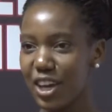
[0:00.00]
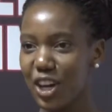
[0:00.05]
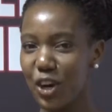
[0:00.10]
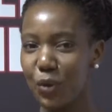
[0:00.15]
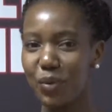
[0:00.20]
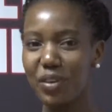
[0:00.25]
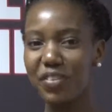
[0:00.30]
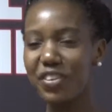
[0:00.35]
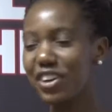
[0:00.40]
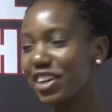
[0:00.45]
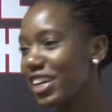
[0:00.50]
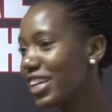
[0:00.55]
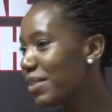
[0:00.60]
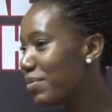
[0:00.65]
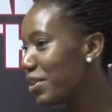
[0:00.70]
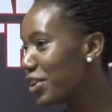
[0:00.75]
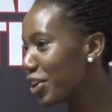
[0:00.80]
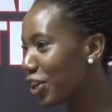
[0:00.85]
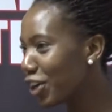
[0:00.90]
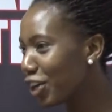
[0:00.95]
We've heard
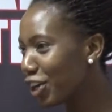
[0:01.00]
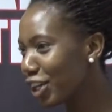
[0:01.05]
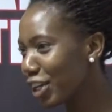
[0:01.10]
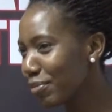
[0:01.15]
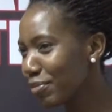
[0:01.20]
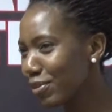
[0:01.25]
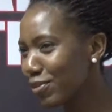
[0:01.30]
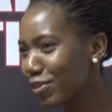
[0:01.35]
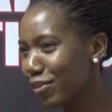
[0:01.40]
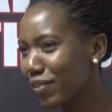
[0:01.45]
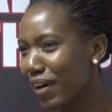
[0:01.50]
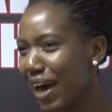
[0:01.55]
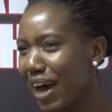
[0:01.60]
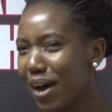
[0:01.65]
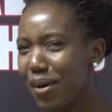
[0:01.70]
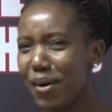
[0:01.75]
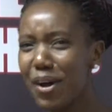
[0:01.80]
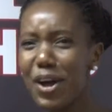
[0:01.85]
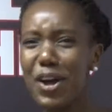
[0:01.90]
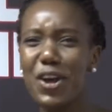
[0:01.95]
many arguments of
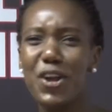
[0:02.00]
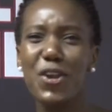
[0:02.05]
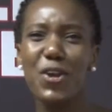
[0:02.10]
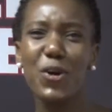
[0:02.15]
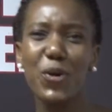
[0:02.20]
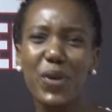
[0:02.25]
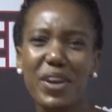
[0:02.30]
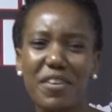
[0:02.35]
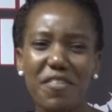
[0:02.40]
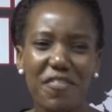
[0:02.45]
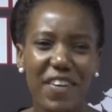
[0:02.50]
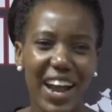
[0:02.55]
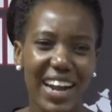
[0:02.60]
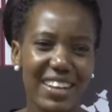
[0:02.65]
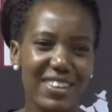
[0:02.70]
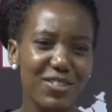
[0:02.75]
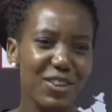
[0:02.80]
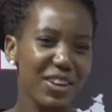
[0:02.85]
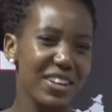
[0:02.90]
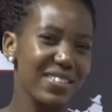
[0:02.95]
how, no, in fact,
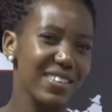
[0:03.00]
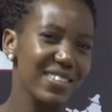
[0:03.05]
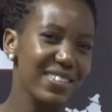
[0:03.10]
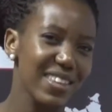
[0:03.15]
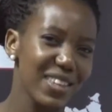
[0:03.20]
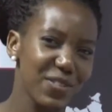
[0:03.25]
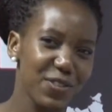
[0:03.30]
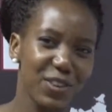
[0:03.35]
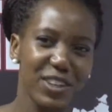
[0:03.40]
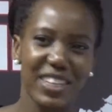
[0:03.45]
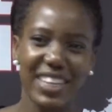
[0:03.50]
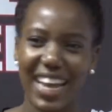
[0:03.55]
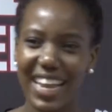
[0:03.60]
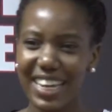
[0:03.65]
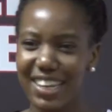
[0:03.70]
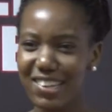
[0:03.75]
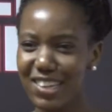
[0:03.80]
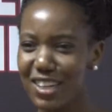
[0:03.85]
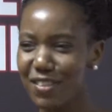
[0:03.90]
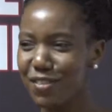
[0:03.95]
it's not a successful
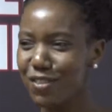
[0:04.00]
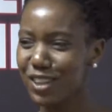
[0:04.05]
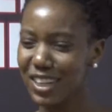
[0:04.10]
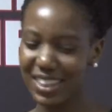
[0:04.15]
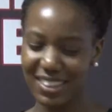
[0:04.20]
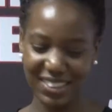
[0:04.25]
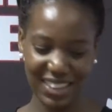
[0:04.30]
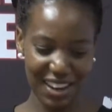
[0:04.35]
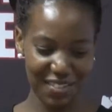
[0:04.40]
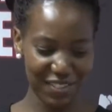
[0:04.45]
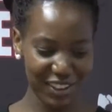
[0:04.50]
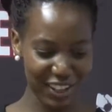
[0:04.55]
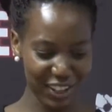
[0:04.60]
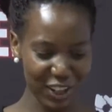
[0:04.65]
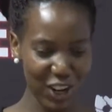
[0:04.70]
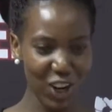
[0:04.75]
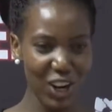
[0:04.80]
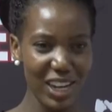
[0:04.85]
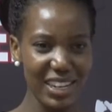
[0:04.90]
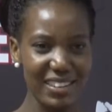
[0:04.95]
analogy. If you look at the South African
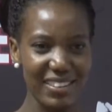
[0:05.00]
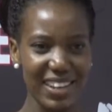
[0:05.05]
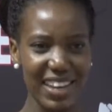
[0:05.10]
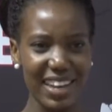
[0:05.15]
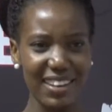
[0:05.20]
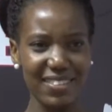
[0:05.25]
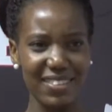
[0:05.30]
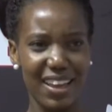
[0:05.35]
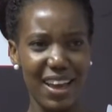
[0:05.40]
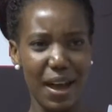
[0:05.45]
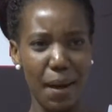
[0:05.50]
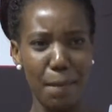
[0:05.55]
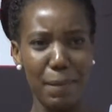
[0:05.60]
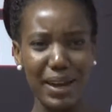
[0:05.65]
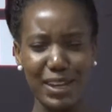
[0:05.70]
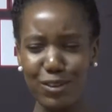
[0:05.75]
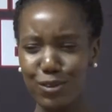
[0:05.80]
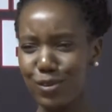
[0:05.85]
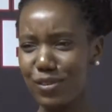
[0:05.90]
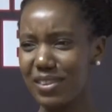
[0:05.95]
context,
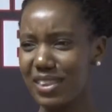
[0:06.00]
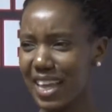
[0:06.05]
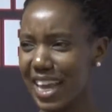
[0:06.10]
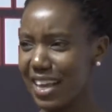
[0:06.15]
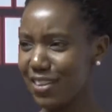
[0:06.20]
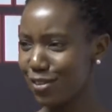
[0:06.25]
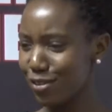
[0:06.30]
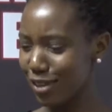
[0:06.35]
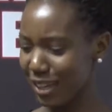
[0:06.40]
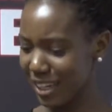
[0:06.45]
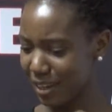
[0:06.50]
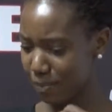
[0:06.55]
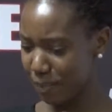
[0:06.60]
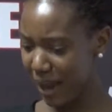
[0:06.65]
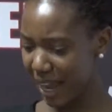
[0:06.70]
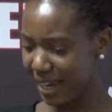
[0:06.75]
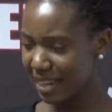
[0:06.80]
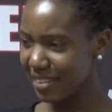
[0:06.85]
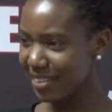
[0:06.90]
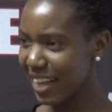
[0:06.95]
Bantu states, look at
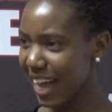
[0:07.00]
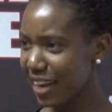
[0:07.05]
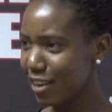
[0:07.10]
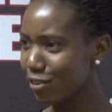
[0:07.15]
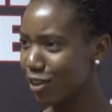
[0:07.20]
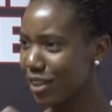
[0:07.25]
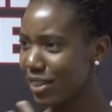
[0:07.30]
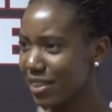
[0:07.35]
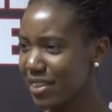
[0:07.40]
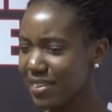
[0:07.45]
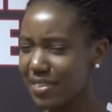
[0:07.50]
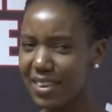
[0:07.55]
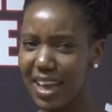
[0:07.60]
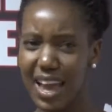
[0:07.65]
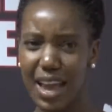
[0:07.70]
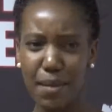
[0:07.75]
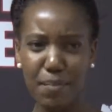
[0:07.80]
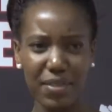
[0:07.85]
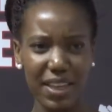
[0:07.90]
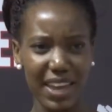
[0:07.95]
Palestine, it's not the
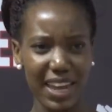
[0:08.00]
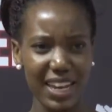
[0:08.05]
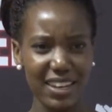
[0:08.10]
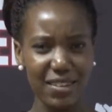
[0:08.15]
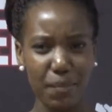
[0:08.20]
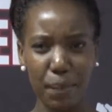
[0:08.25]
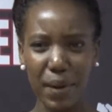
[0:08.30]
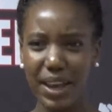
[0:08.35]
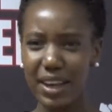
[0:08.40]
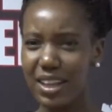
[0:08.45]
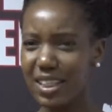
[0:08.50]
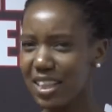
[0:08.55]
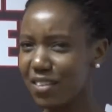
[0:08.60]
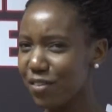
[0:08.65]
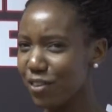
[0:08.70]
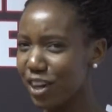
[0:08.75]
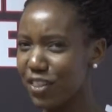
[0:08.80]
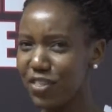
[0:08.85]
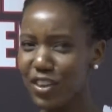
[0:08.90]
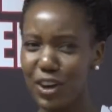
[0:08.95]
same. They're independent, they've
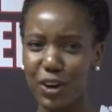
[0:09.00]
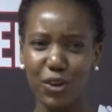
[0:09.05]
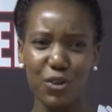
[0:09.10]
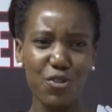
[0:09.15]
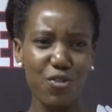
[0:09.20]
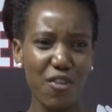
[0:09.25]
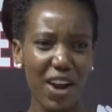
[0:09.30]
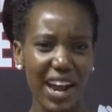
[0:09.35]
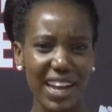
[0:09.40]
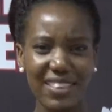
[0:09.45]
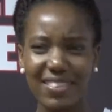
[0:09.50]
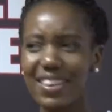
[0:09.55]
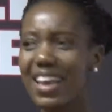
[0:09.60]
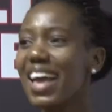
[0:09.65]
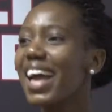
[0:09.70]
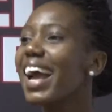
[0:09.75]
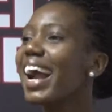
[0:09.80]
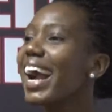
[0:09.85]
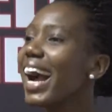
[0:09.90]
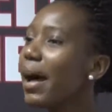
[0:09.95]
got their own rights.
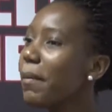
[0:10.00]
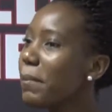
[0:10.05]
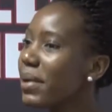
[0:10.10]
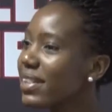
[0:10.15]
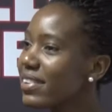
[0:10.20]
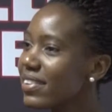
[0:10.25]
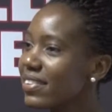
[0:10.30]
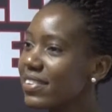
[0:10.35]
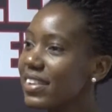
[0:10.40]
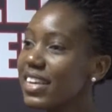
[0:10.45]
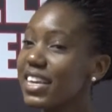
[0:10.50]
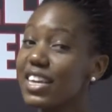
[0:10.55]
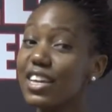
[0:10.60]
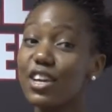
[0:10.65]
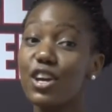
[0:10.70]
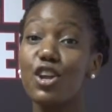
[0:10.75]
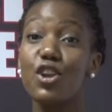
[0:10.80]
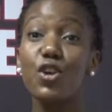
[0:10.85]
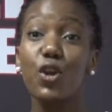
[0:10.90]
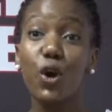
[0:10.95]
Come and see.
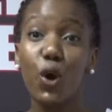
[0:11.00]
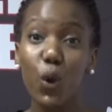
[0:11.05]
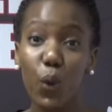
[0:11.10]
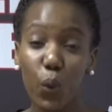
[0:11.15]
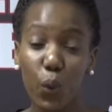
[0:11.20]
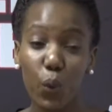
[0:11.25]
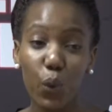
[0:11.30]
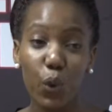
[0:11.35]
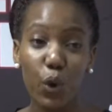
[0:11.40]
No,